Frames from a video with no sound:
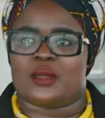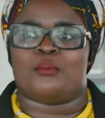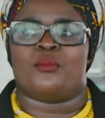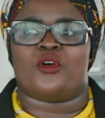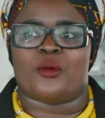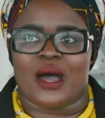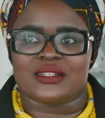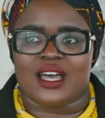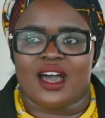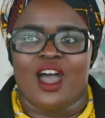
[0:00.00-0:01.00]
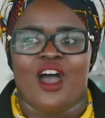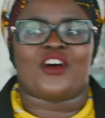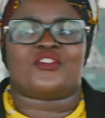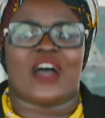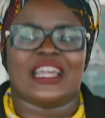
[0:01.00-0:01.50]
more about her
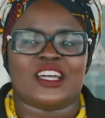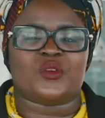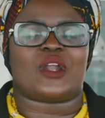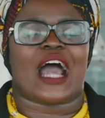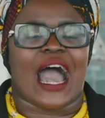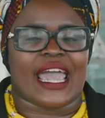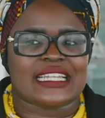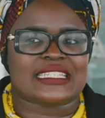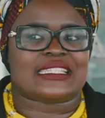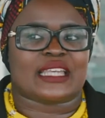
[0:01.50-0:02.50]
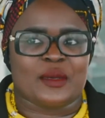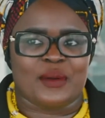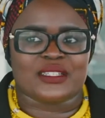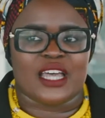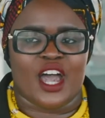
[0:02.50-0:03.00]
or find out what I had to say
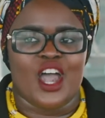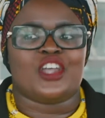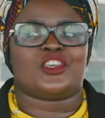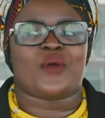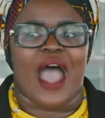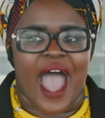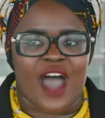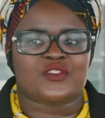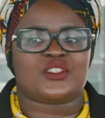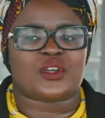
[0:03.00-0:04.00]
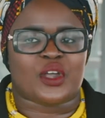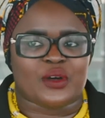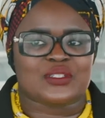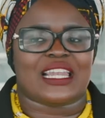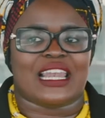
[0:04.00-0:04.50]
about her, you have to
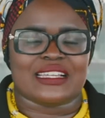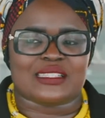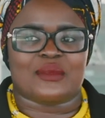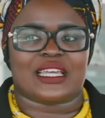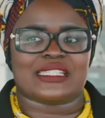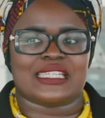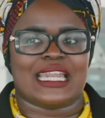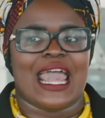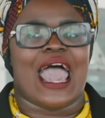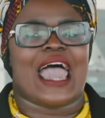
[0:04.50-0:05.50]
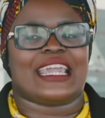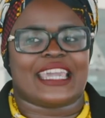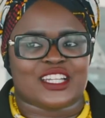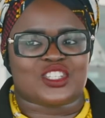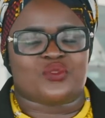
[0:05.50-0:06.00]
go to Lysa Magazine and
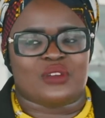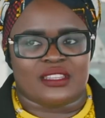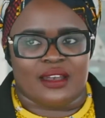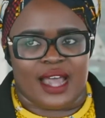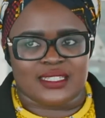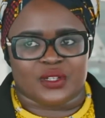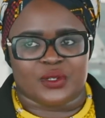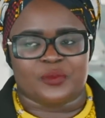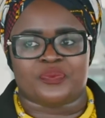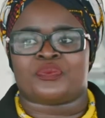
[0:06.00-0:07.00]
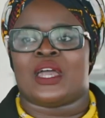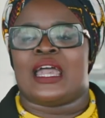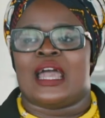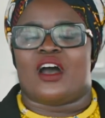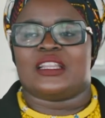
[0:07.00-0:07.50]
get to read that article.
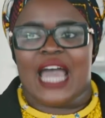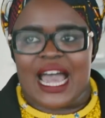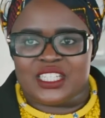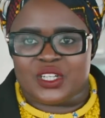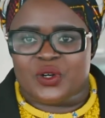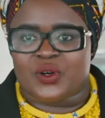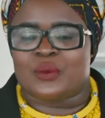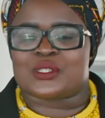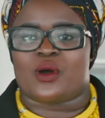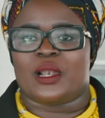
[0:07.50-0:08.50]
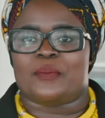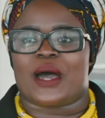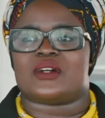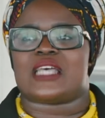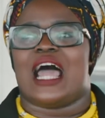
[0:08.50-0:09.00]
On the article, it was all
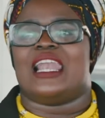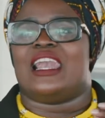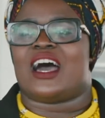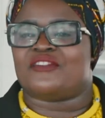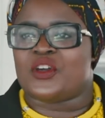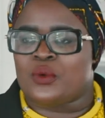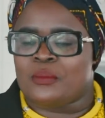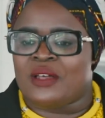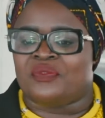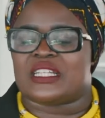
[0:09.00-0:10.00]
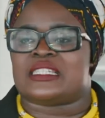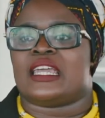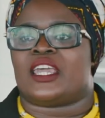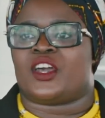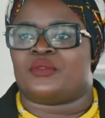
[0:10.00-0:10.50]
about loving women that
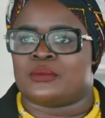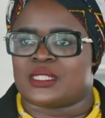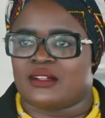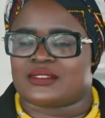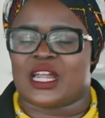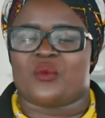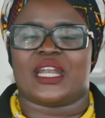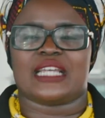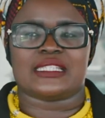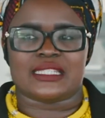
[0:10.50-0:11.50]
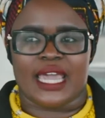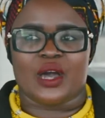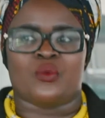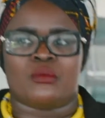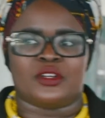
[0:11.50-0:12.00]
take care of themselves. Now, when I say
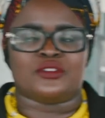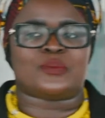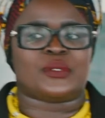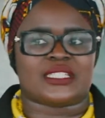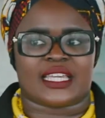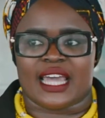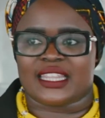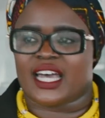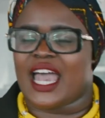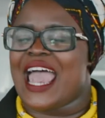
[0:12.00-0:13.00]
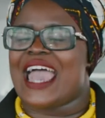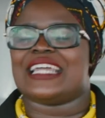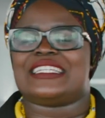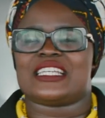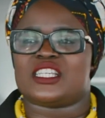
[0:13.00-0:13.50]
a woman who's put together,
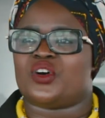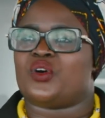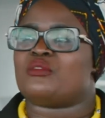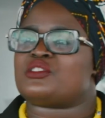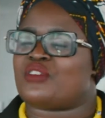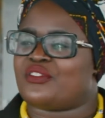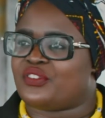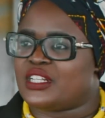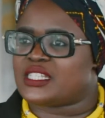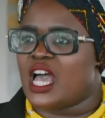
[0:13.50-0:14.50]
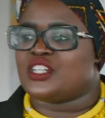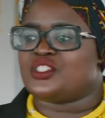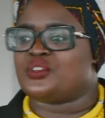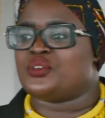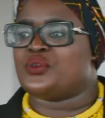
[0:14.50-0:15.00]
it doesn't always reference
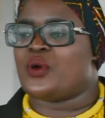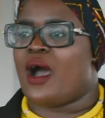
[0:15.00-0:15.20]
to